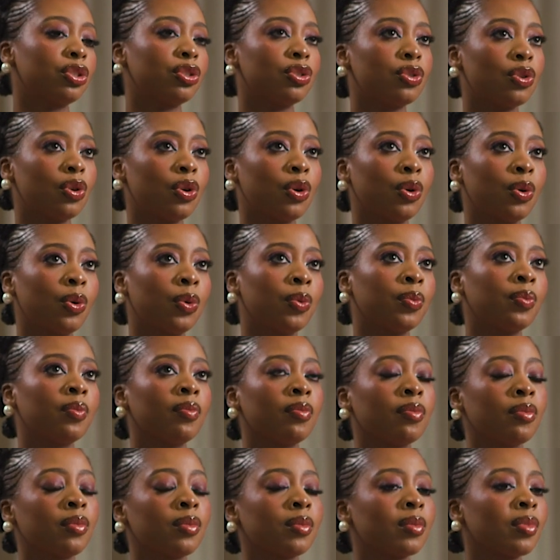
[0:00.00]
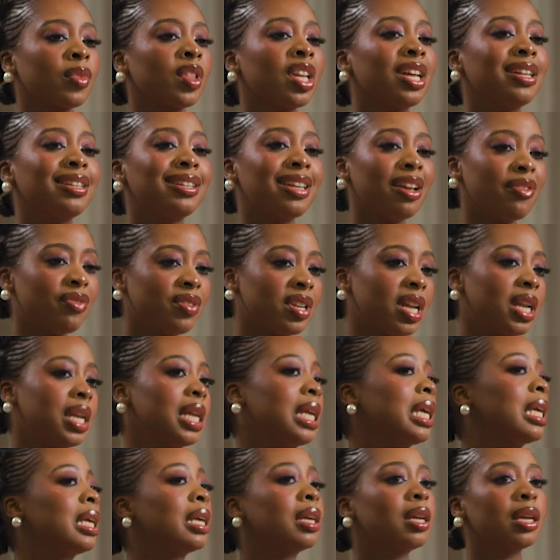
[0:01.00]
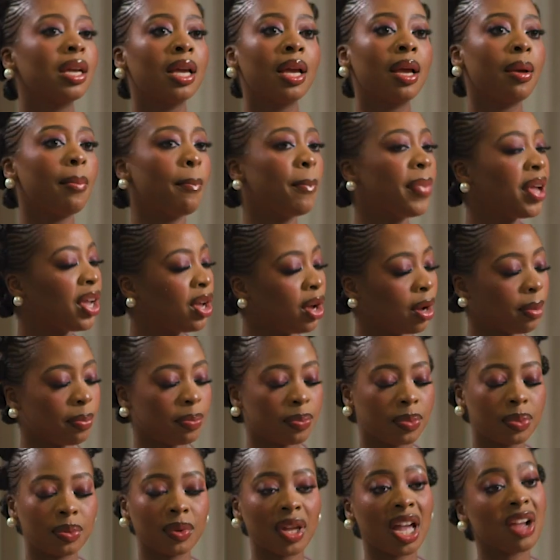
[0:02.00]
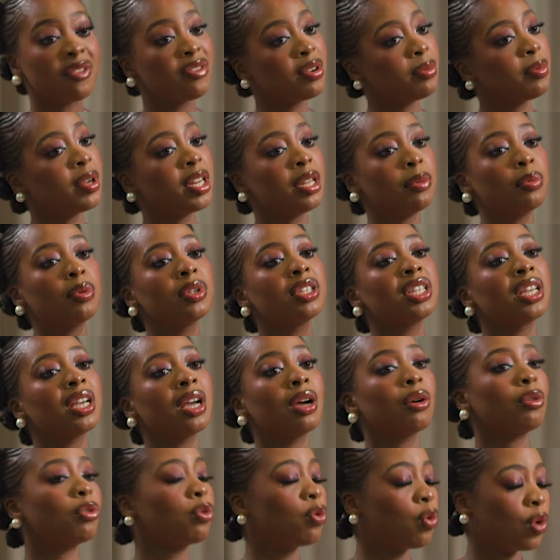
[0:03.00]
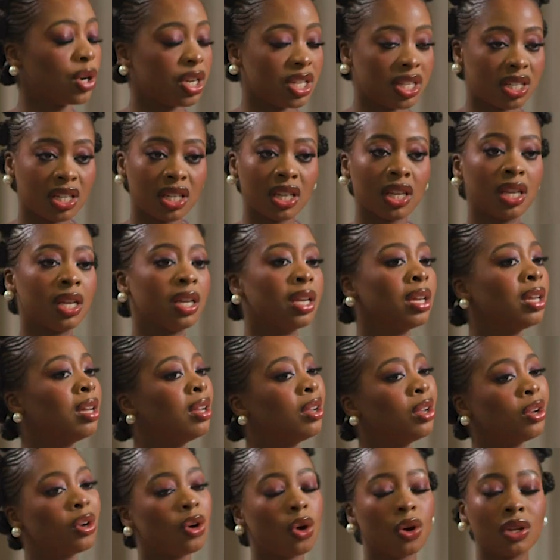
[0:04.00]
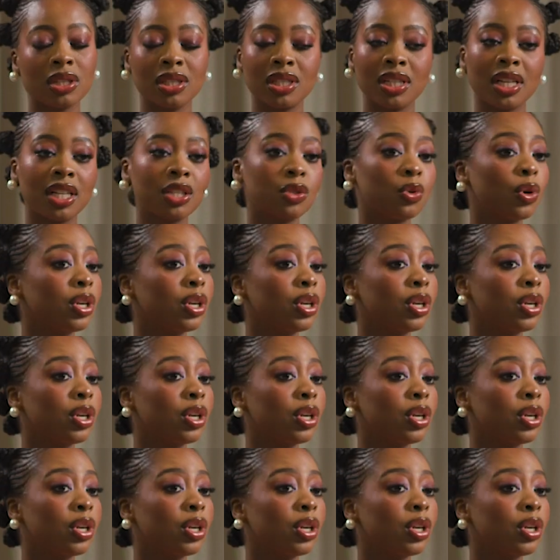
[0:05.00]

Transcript: So definitely big up everybody putting out quality content,